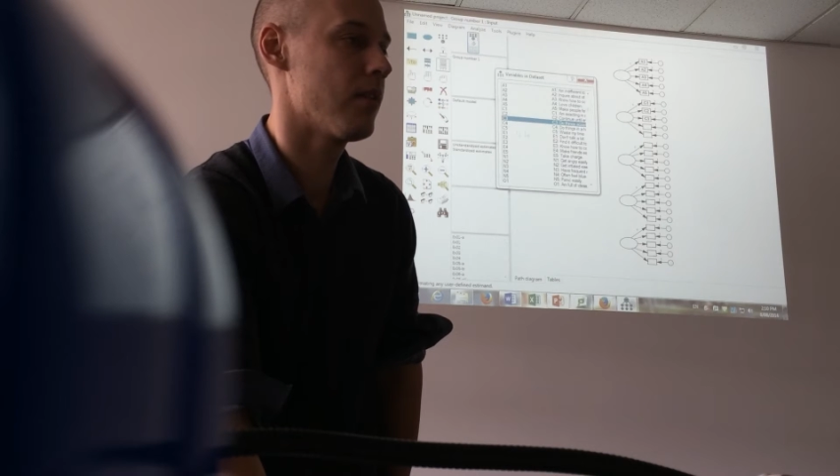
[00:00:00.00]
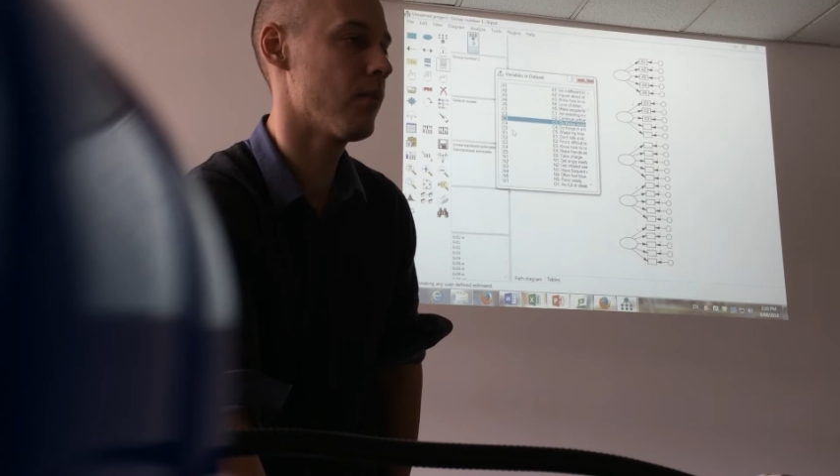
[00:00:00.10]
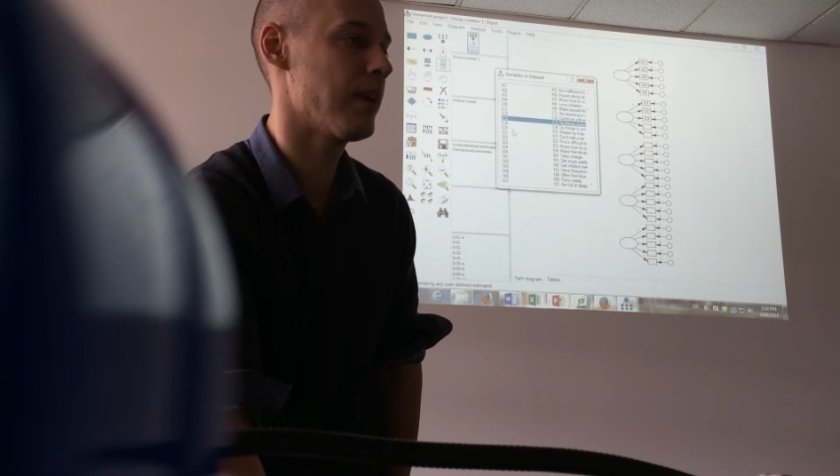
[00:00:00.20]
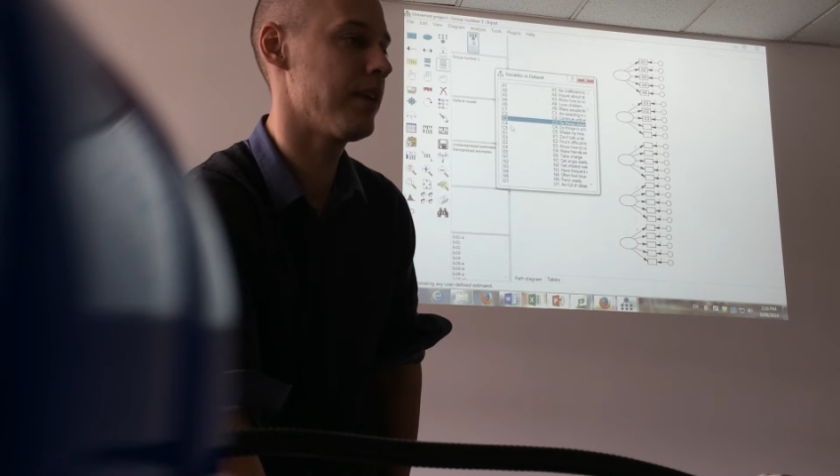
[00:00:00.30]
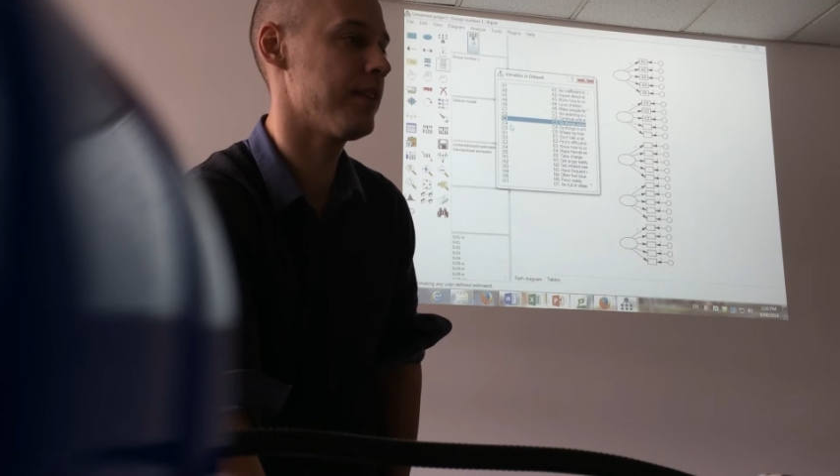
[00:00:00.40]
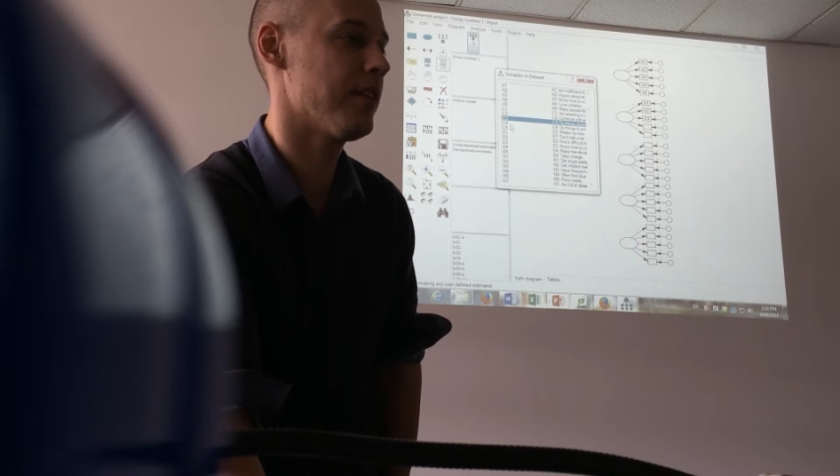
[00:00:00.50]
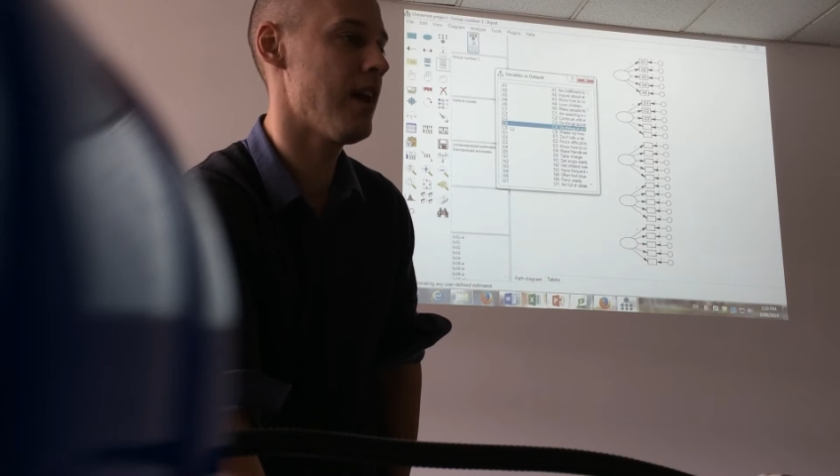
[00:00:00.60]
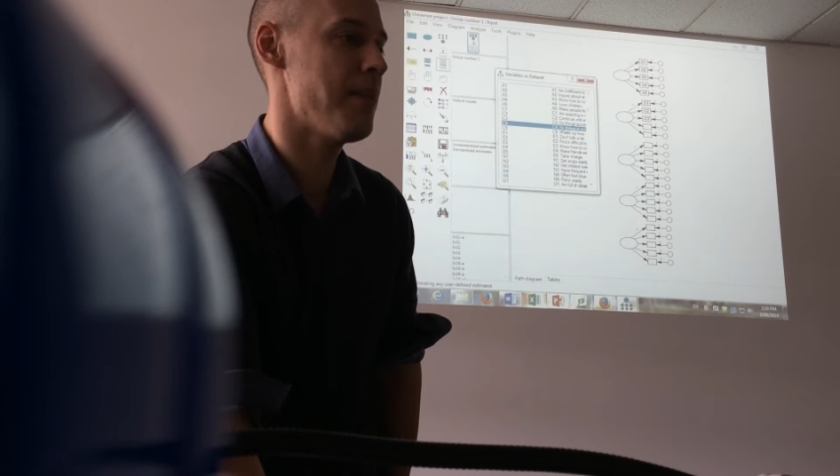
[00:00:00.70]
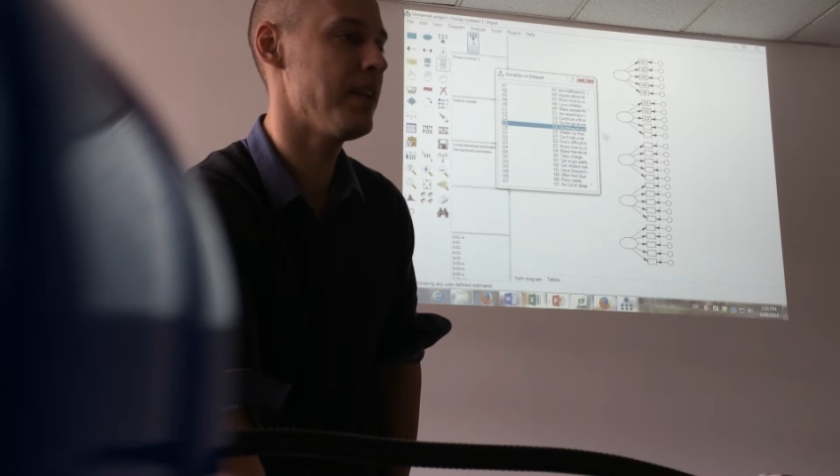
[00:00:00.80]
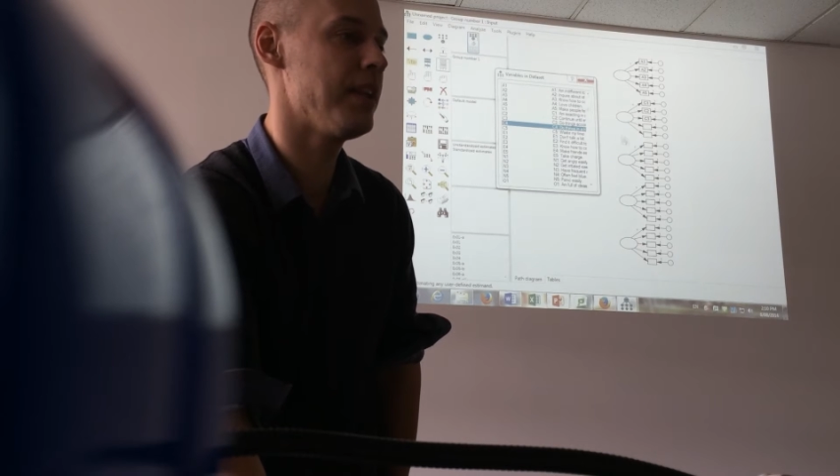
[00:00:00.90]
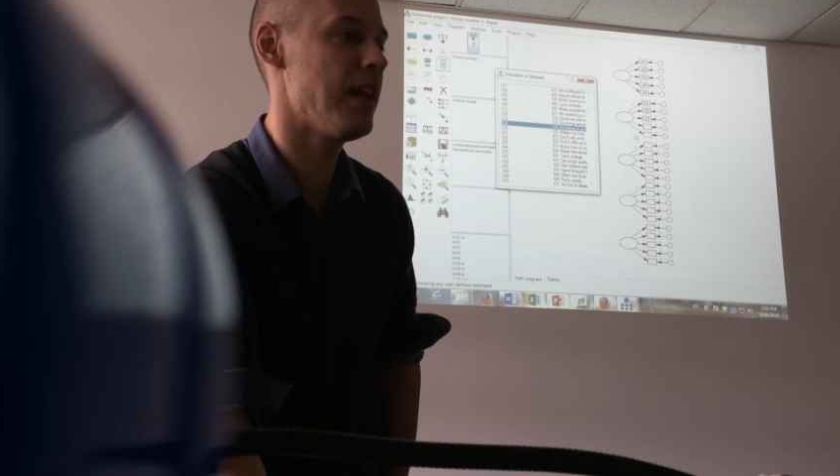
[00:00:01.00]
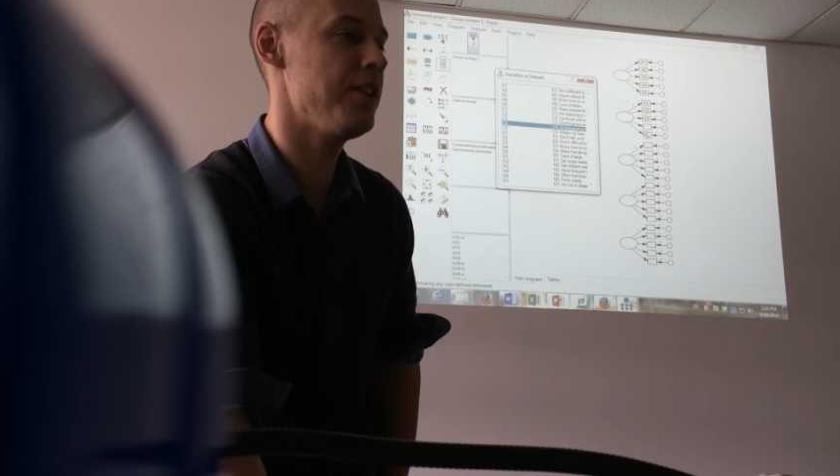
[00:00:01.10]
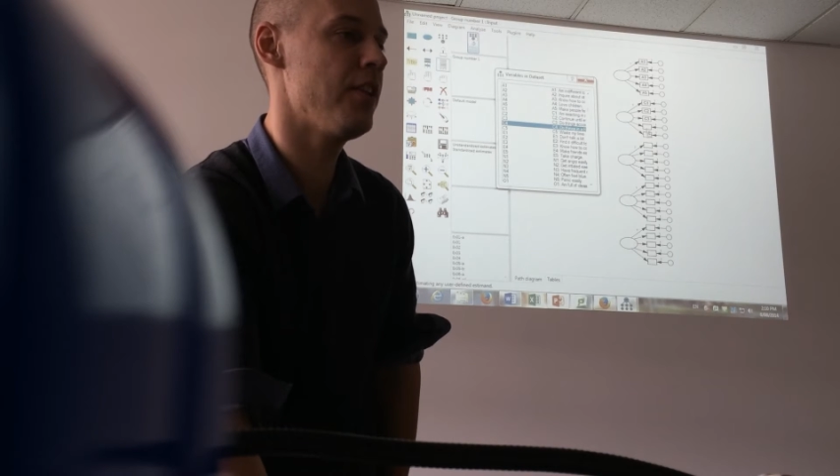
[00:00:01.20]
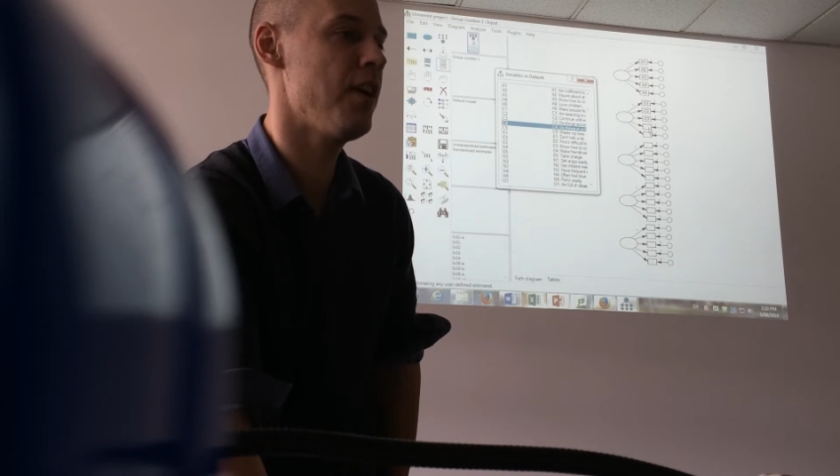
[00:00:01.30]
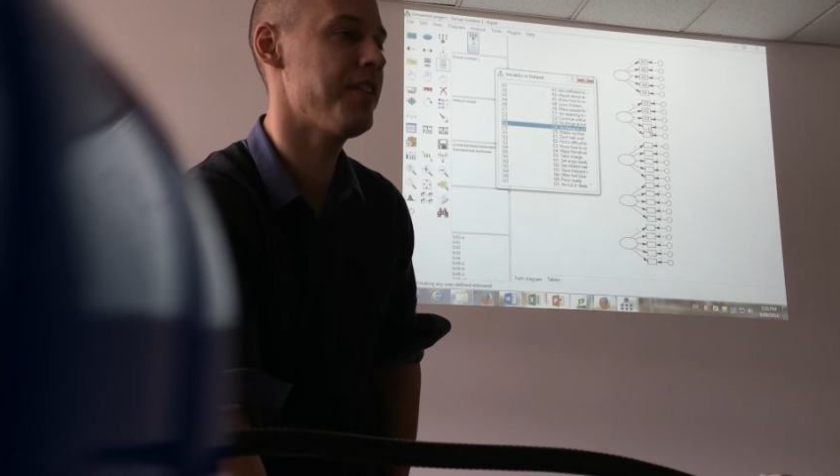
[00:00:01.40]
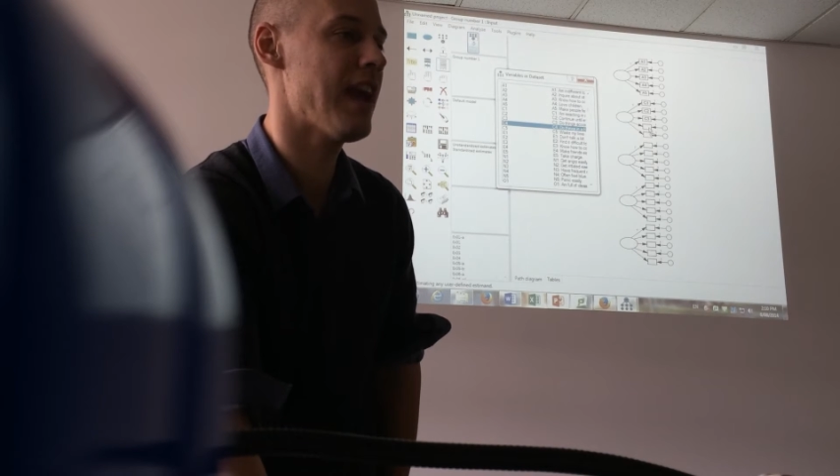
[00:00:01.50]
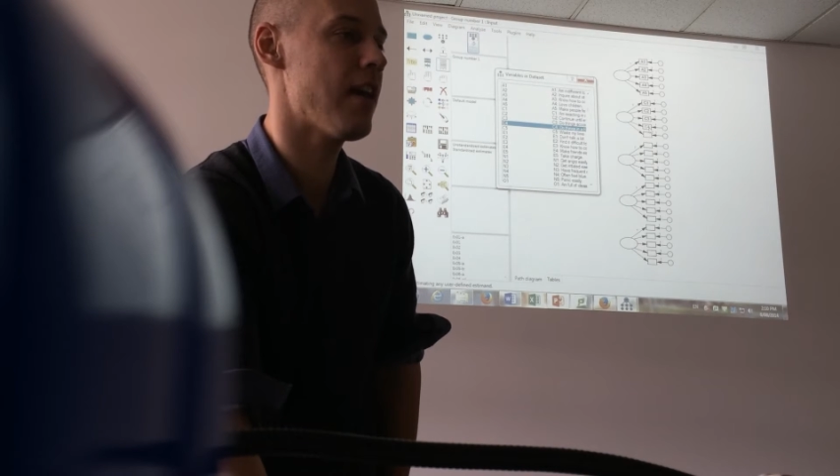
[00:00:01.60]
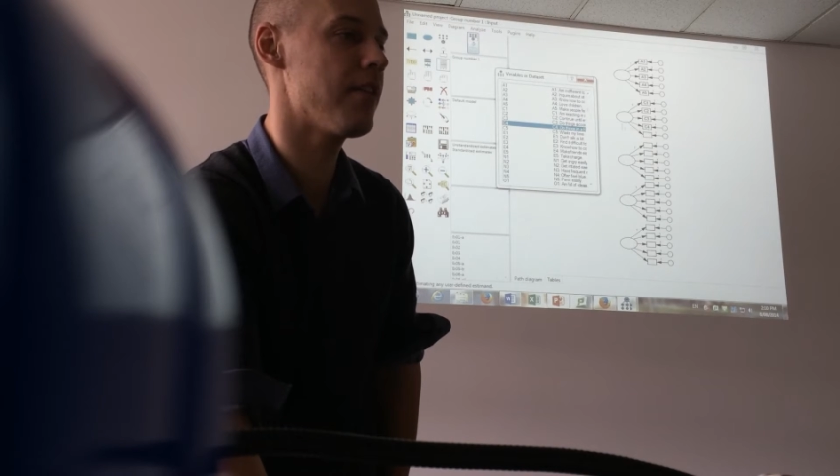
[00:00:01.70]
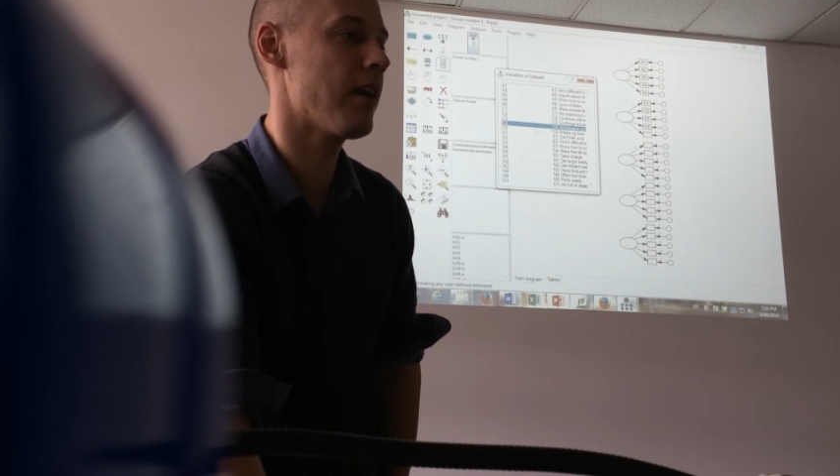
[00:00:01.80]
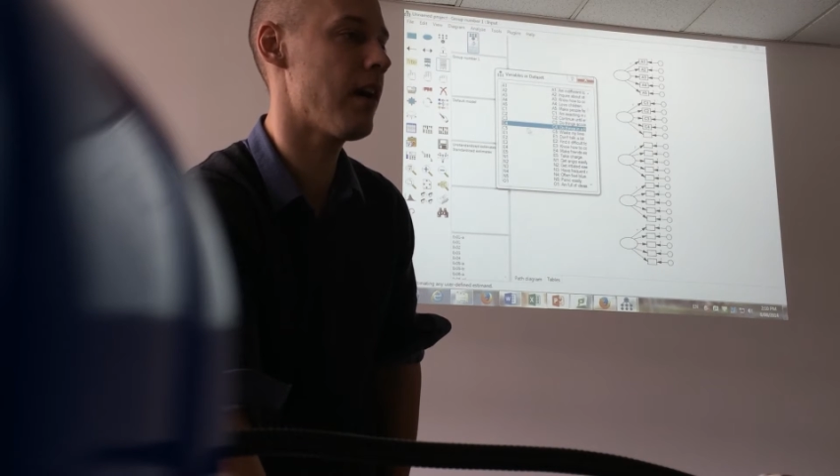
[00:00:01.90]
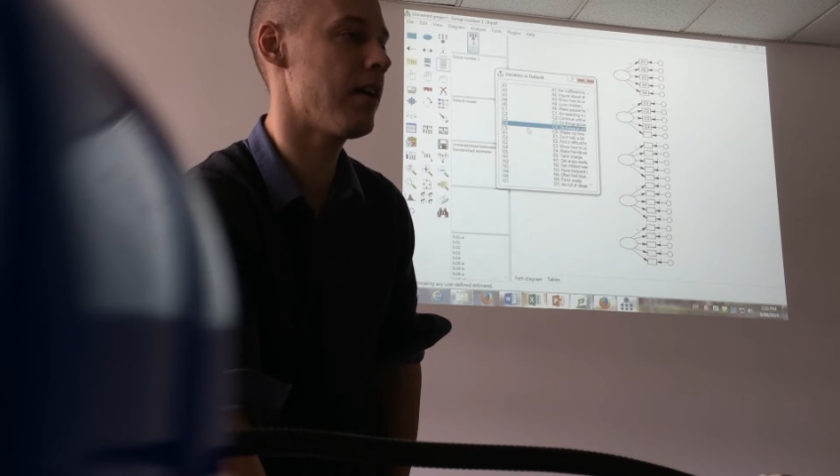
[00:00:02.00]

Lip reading: one at a time. And you notice how,